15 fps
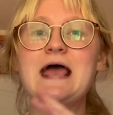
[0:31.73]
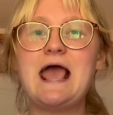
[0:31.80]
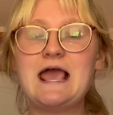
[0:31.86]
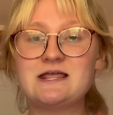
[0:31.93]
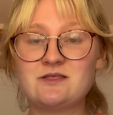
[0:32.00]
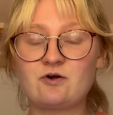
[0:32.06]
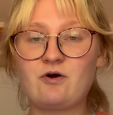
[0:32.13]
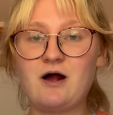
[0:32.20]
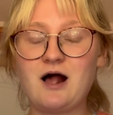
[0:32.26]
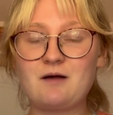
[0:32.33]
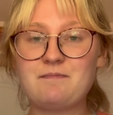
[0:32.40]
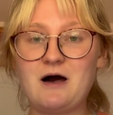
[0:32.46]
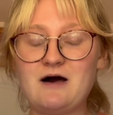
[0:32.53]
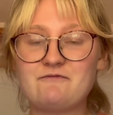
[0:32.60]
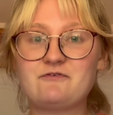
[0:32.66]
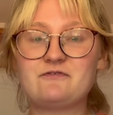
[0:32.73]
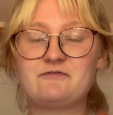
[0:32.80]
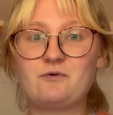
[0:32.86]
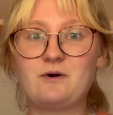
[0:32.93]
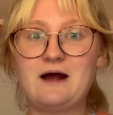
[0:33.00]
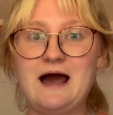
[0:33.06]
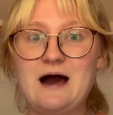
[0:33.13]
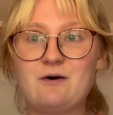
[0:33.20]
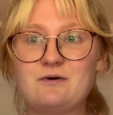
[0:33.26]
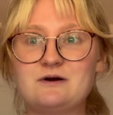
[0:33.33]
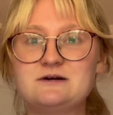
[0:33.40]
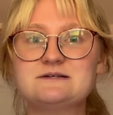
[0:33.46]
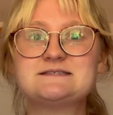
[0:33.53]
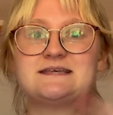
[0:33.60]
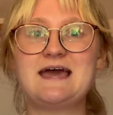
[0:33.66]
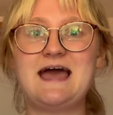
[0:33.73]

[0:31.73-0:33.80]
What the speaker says: in the crock pot for 4 hours.